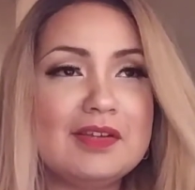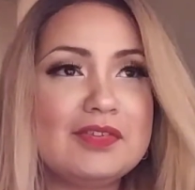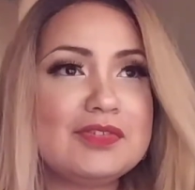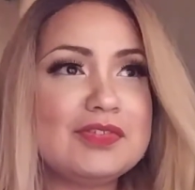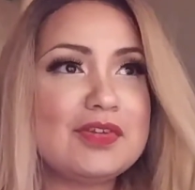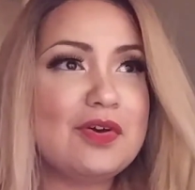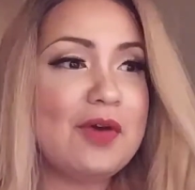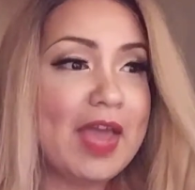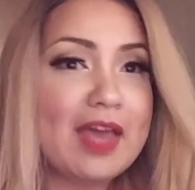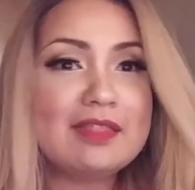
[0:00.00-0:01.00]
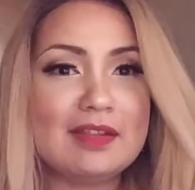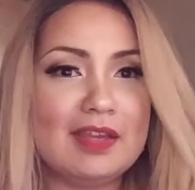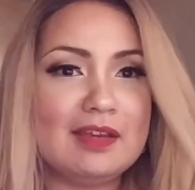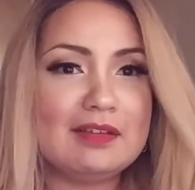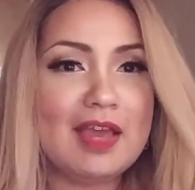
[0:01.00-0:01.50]
So
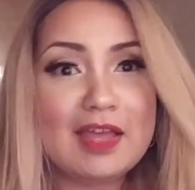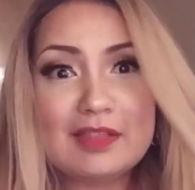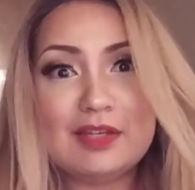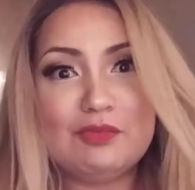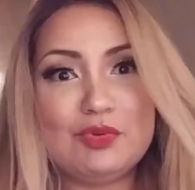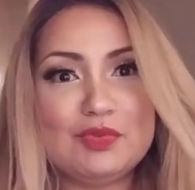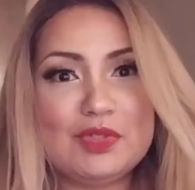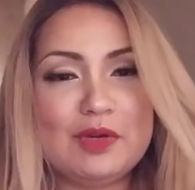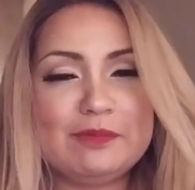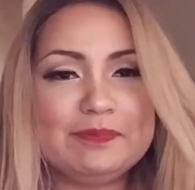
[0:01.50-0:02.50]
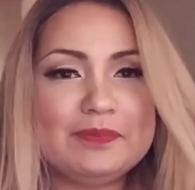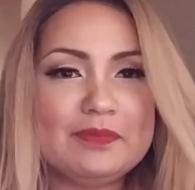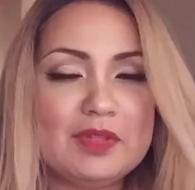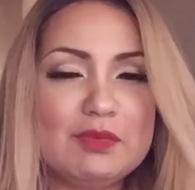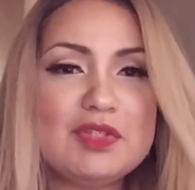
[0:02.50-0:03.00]
Anthony, Anthony LaRusso,
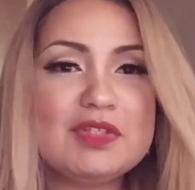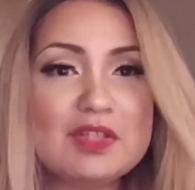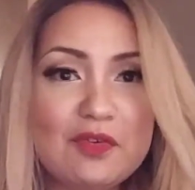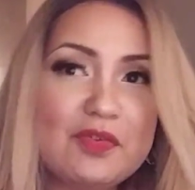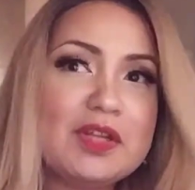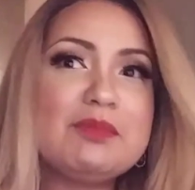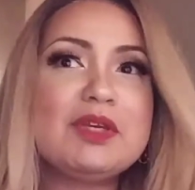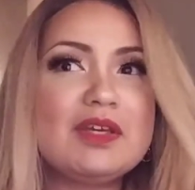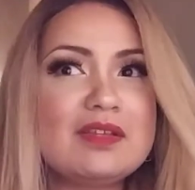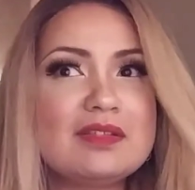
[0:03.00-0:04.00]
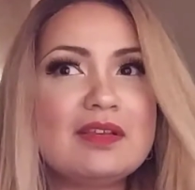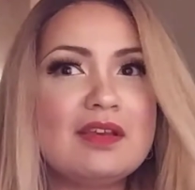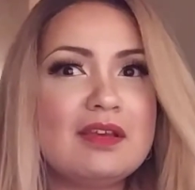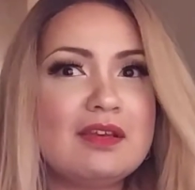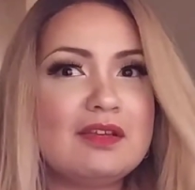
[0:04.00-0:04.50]
which is so funny because
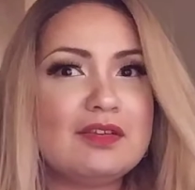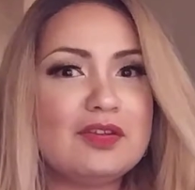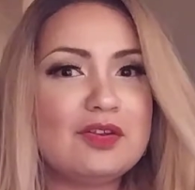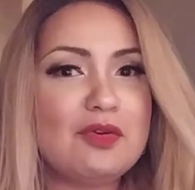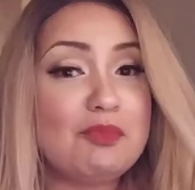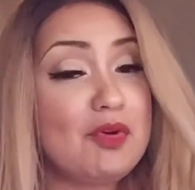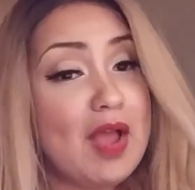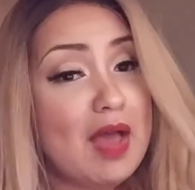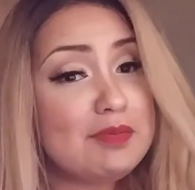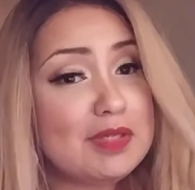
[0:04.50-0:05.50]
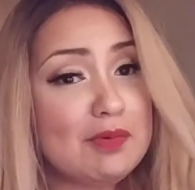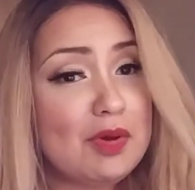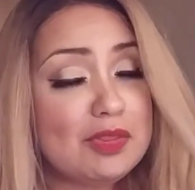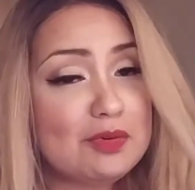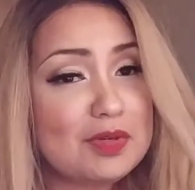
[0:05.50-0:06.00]
you know, perhaps he
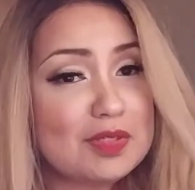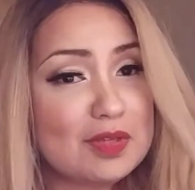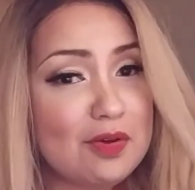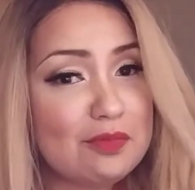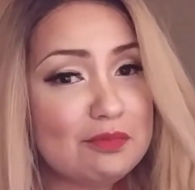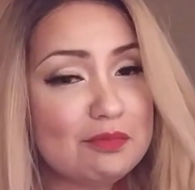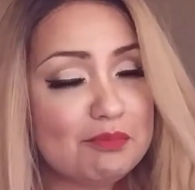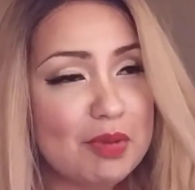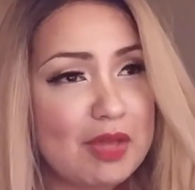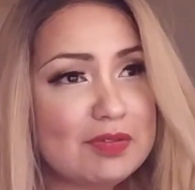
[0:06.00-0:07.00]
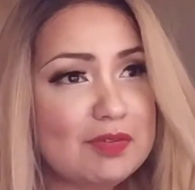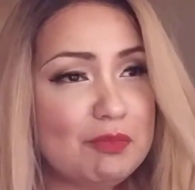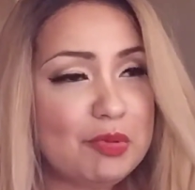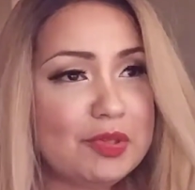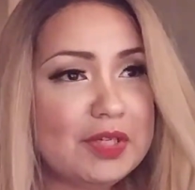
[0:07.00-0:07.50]
went through his own bouts of
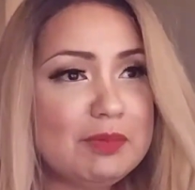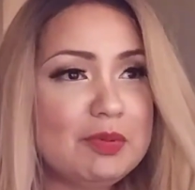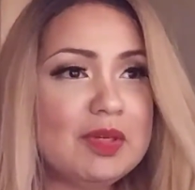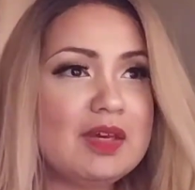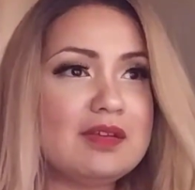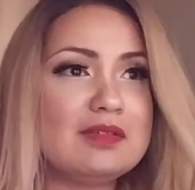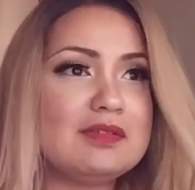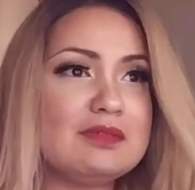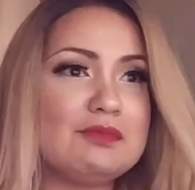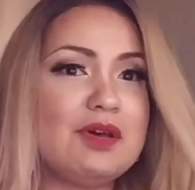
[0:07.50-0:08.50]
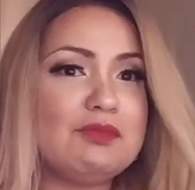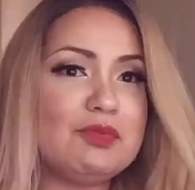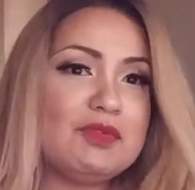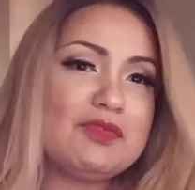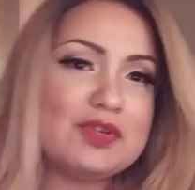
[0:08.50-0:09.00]
bully because when
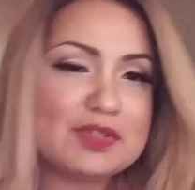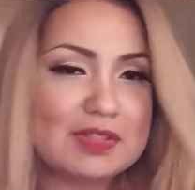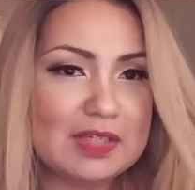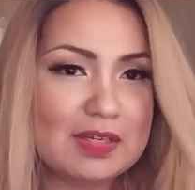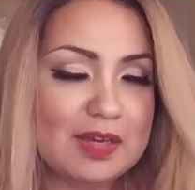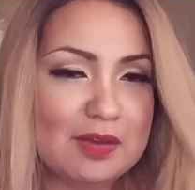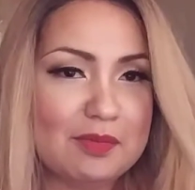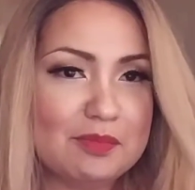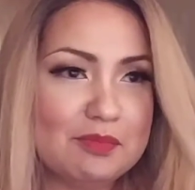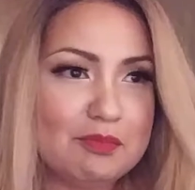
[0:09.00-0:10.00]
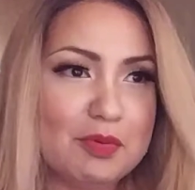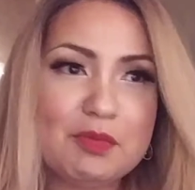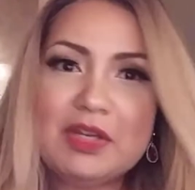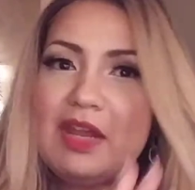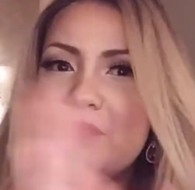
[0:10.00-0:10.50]
we first see him, but
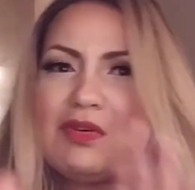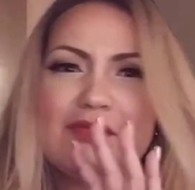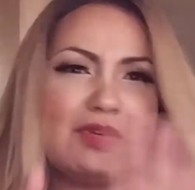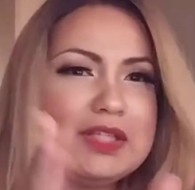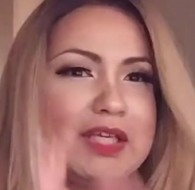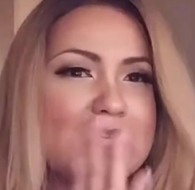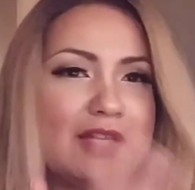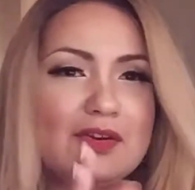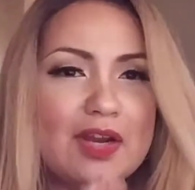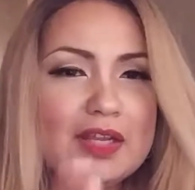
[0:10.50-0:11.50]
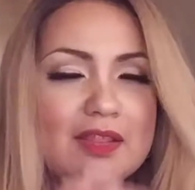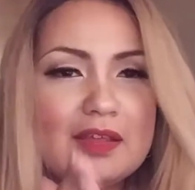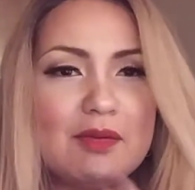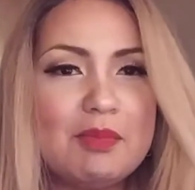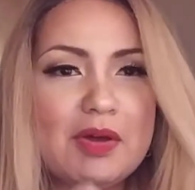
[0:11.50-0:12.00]
we never really hear
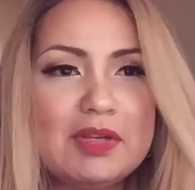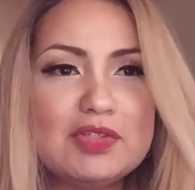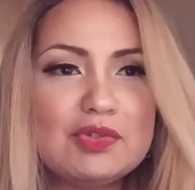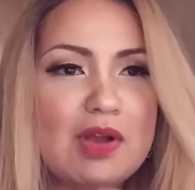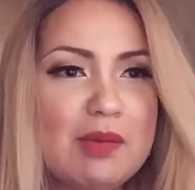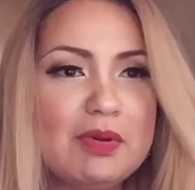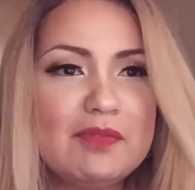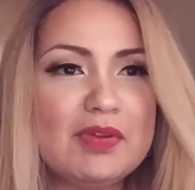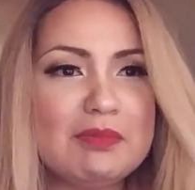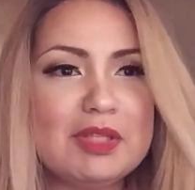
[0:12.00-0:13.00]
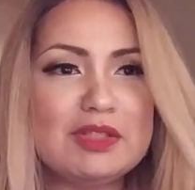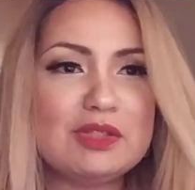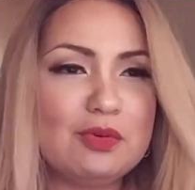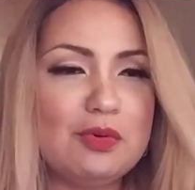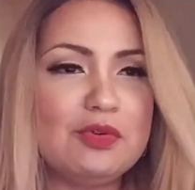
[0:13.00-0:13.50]
anything about any trauma of him in
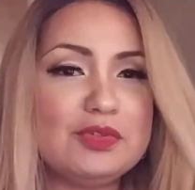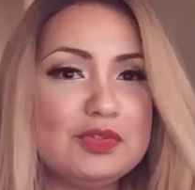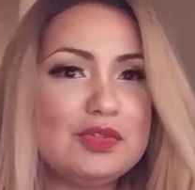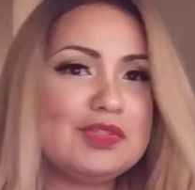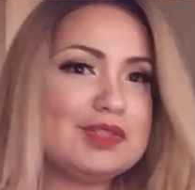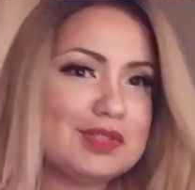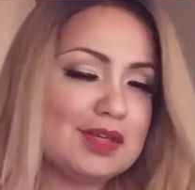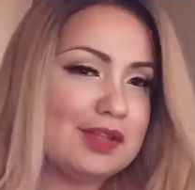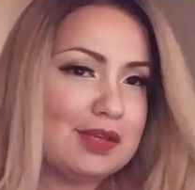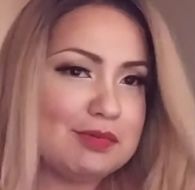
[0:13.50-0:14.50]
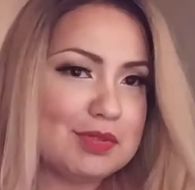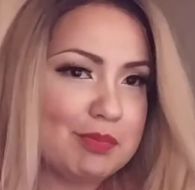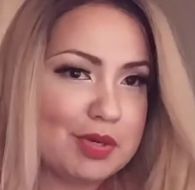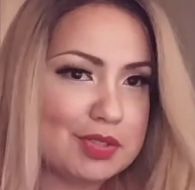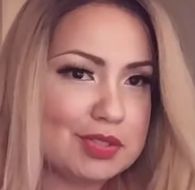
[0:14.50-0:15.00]
school. You could just tell that he was a
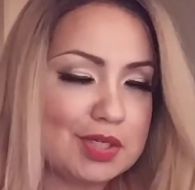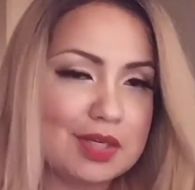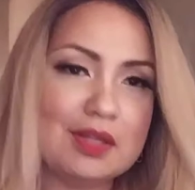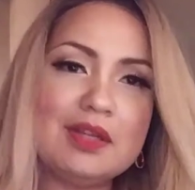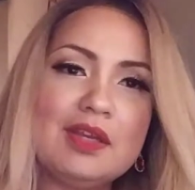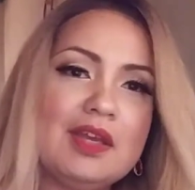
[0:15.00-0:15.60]
pudgy kid.